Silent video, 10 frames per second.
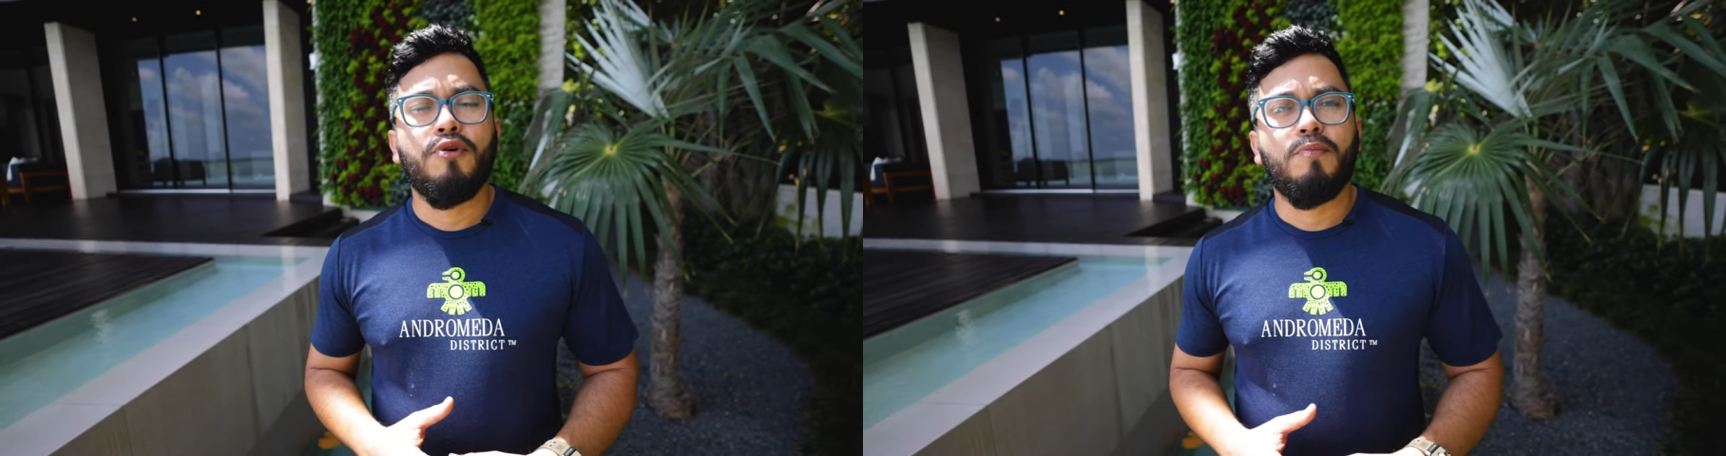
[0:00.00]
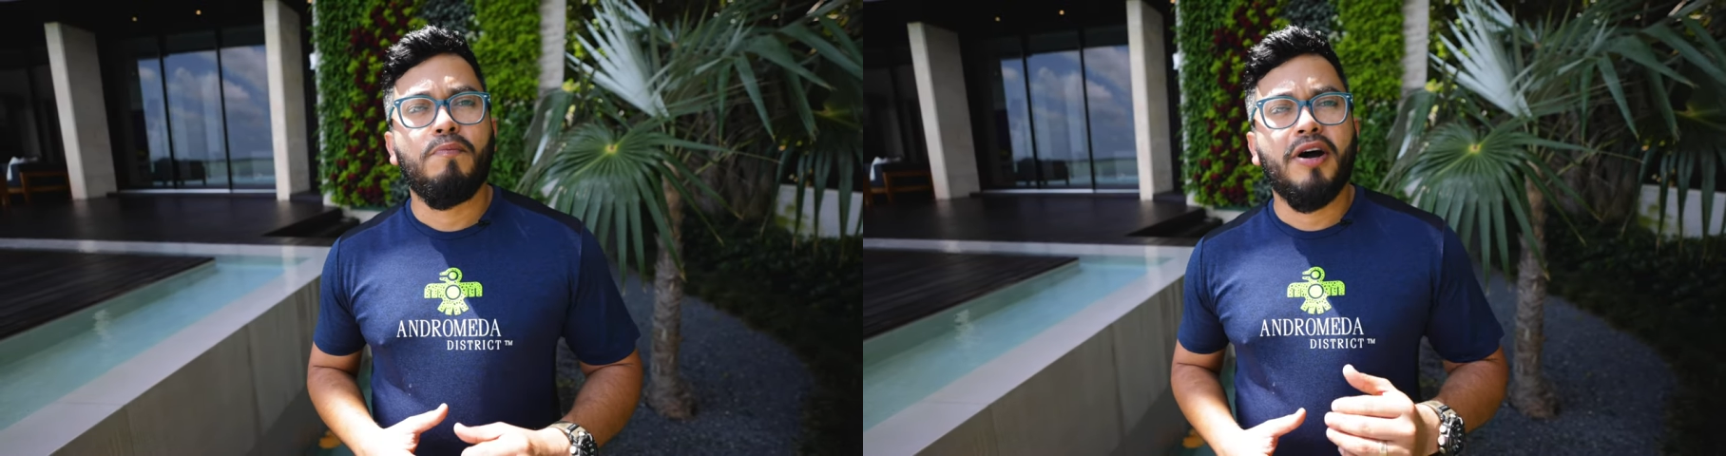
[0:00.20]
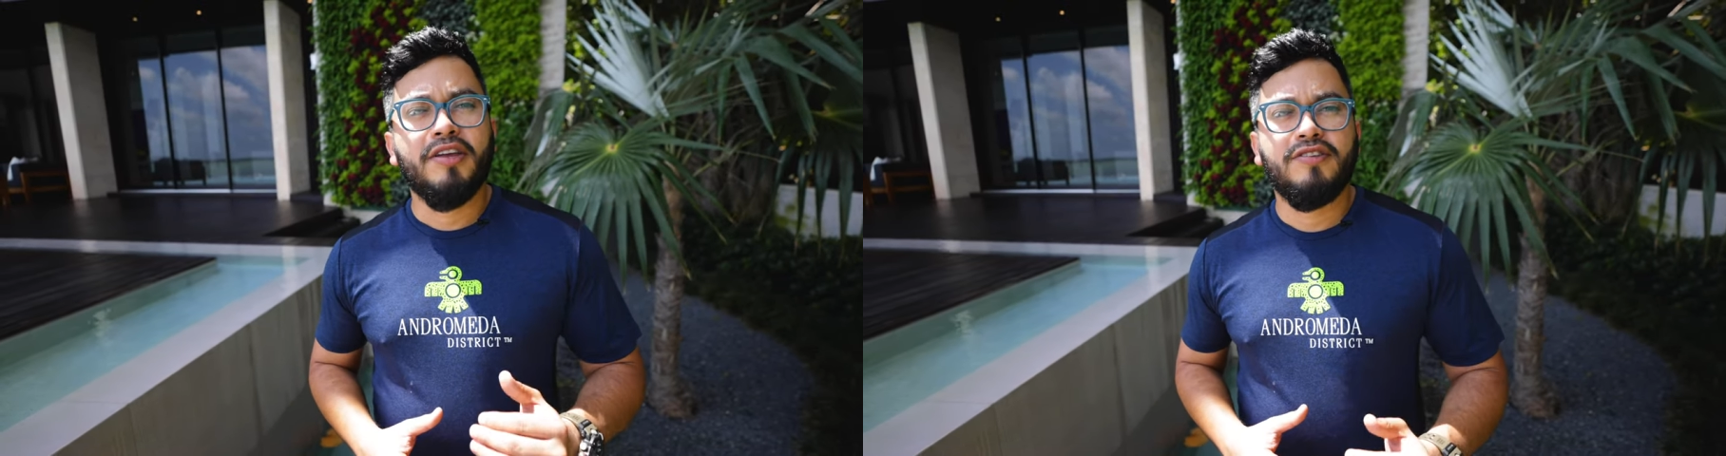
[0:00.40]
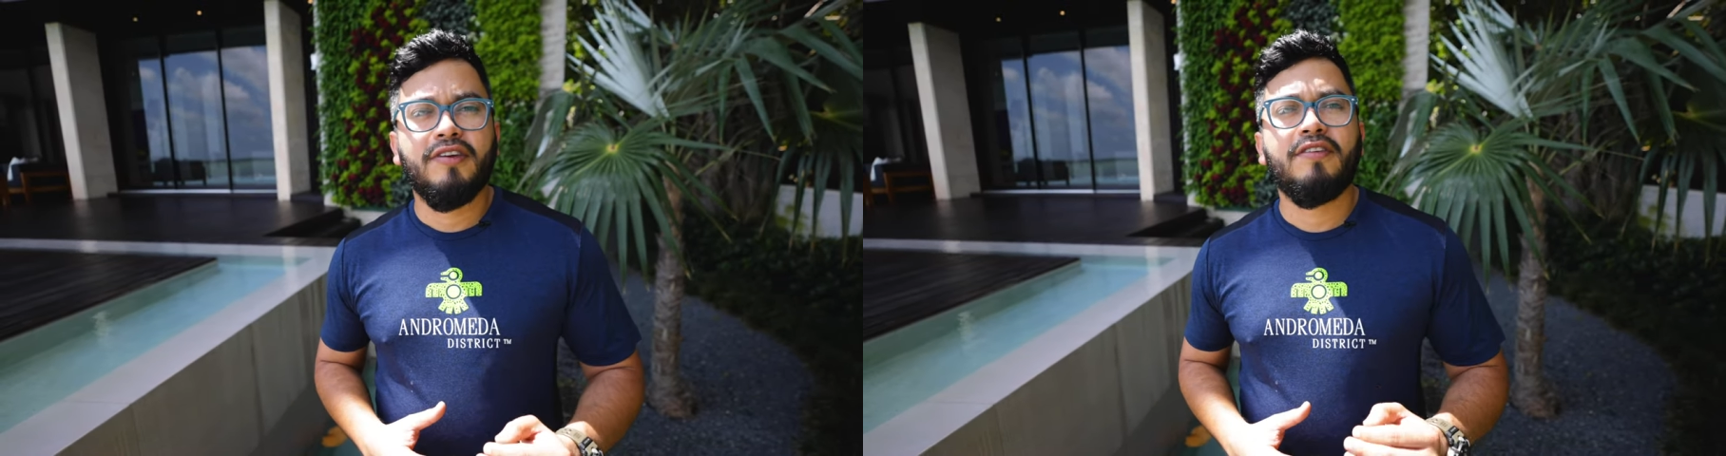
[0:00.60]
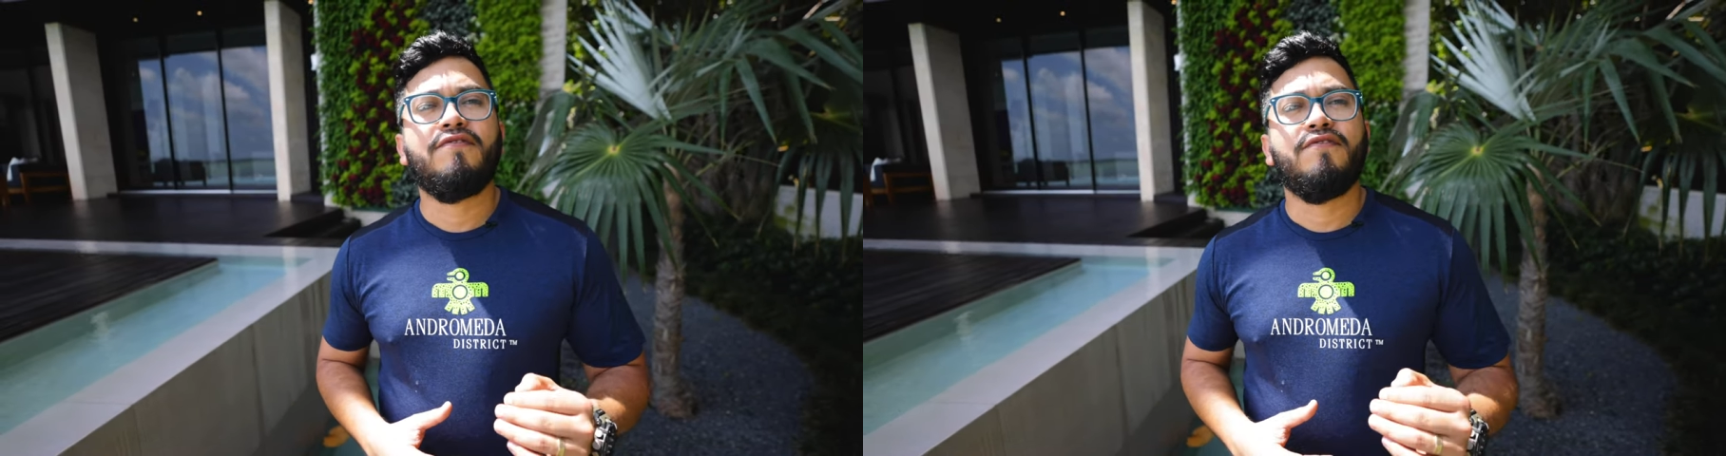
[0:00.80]
with
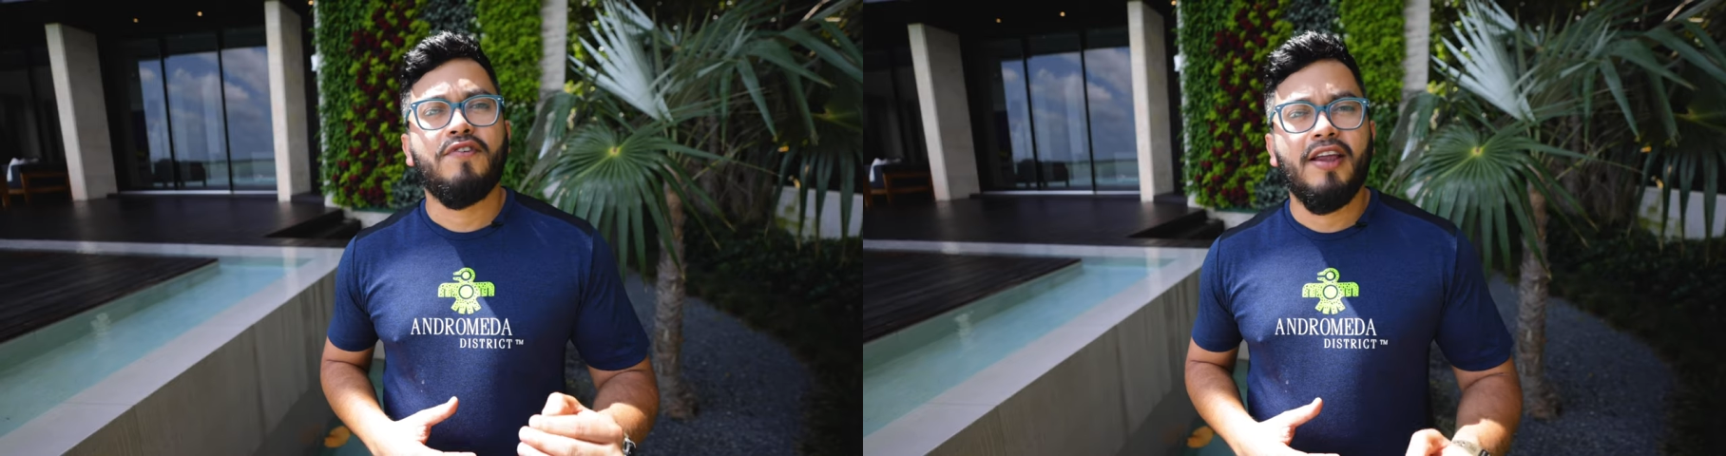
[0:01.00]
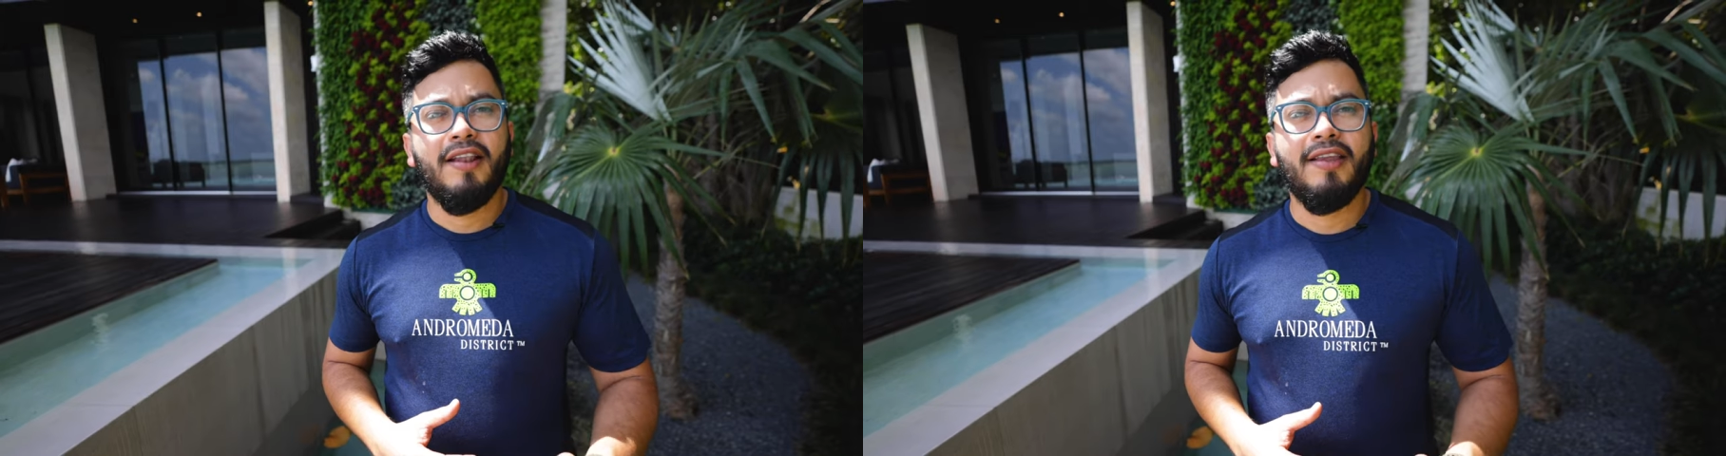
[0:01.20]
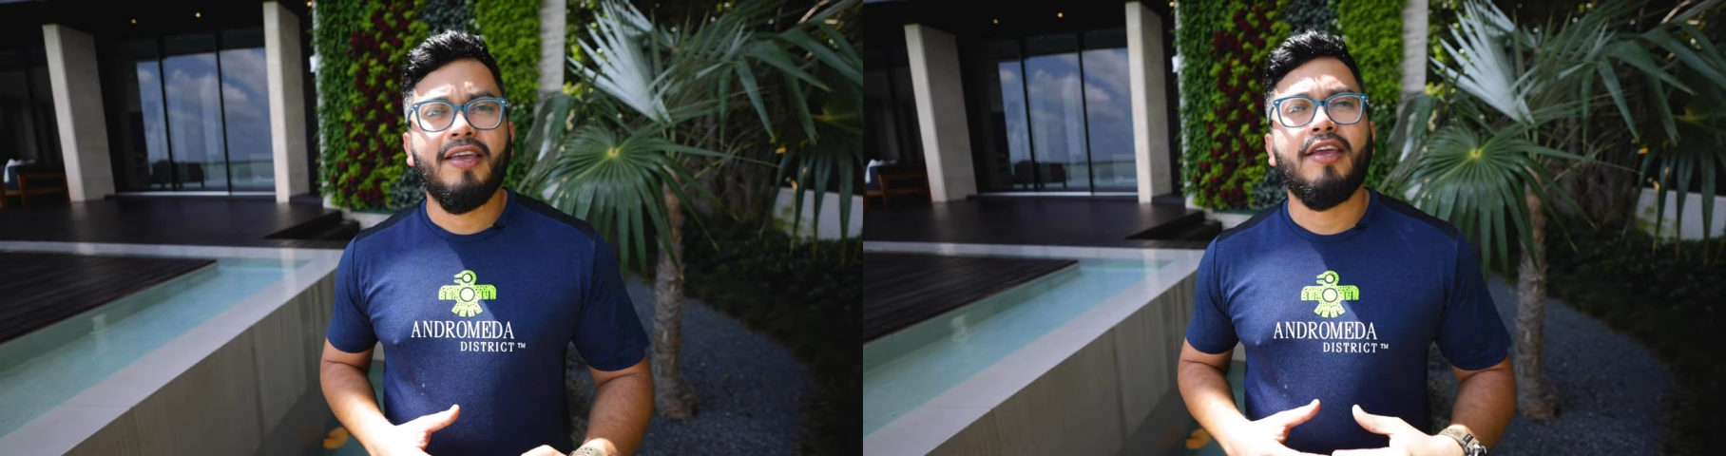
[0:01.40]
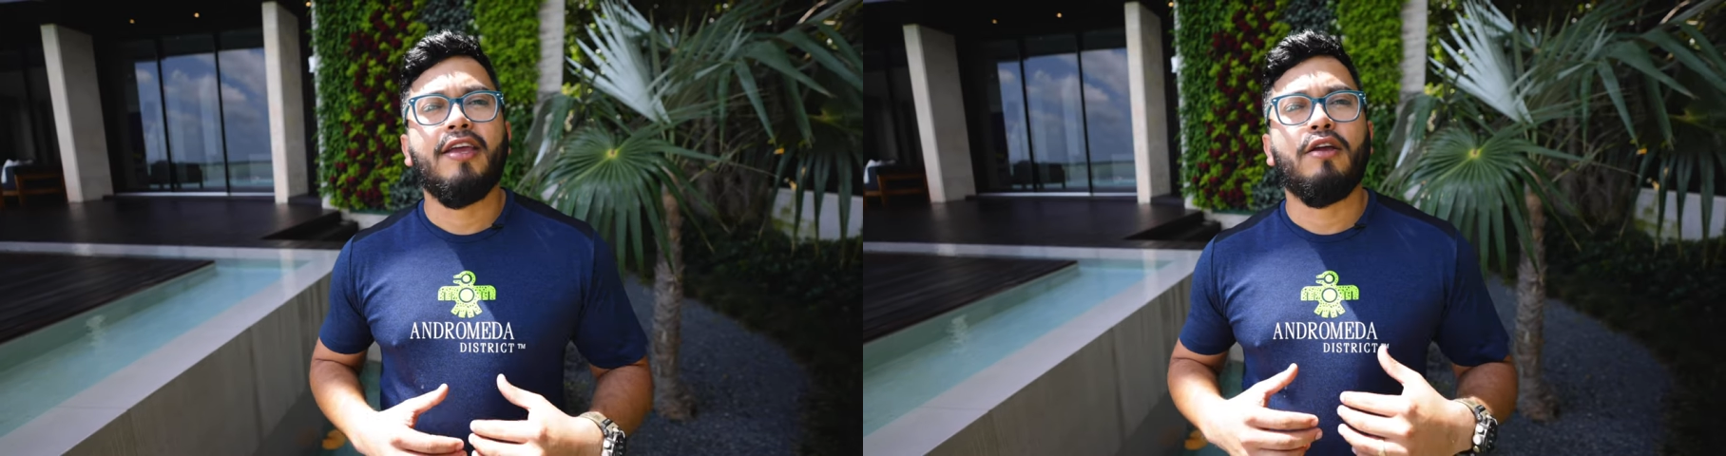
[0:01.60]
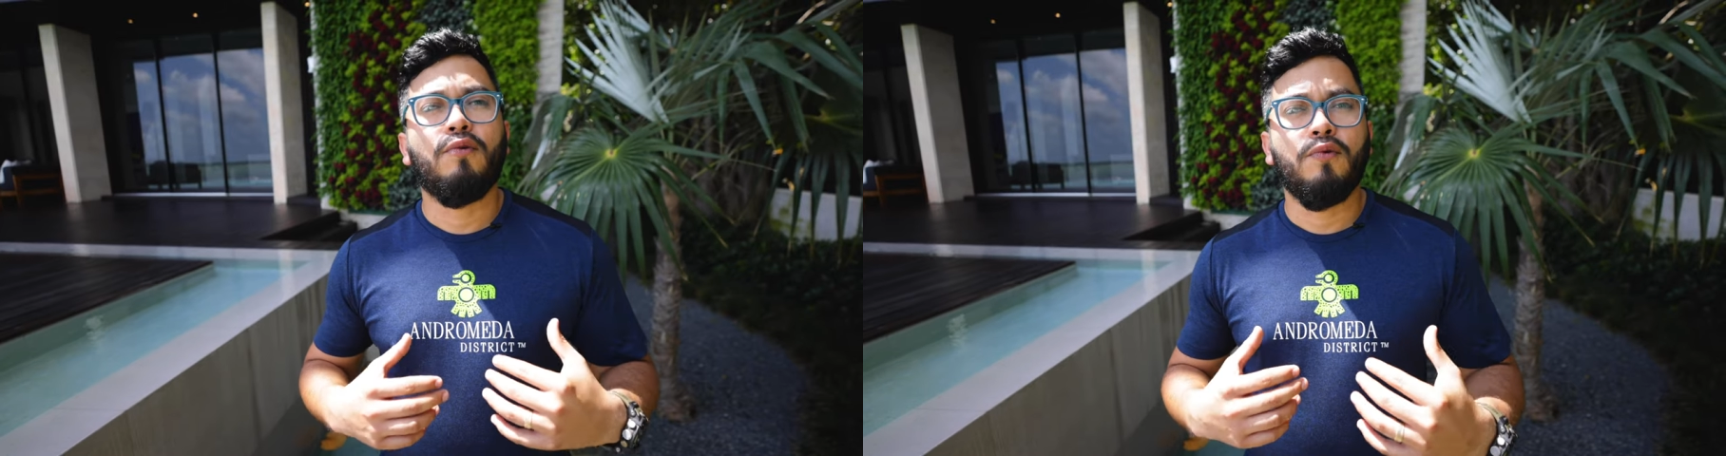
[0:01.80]
budget-friendly